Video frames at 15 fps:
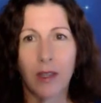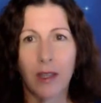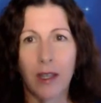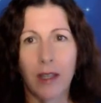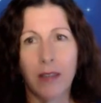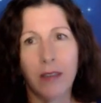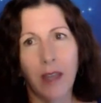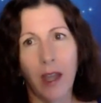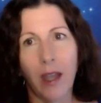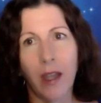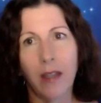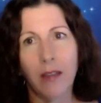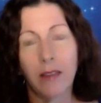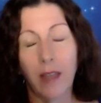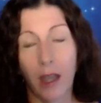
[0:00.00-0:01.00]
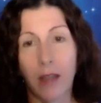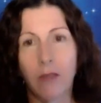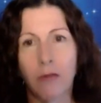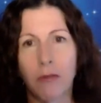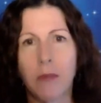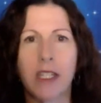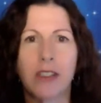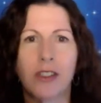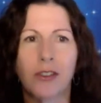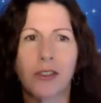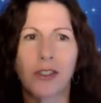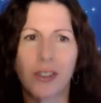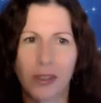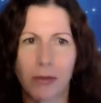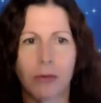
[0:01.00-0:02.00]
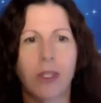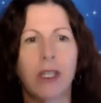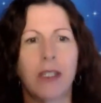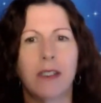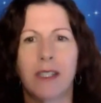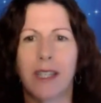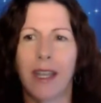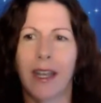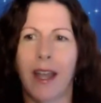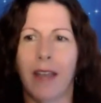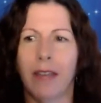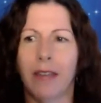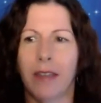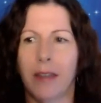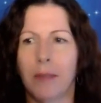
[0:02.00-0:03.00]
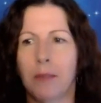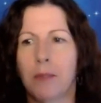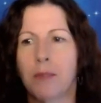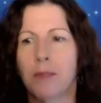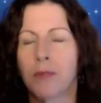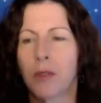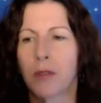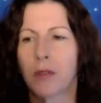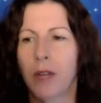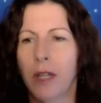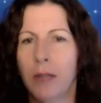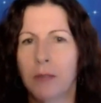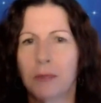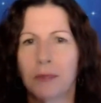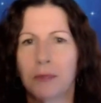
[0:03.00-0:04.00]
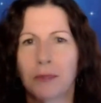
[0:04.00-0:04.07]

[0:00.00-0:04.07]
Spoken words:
and that information still needs to get out there, right?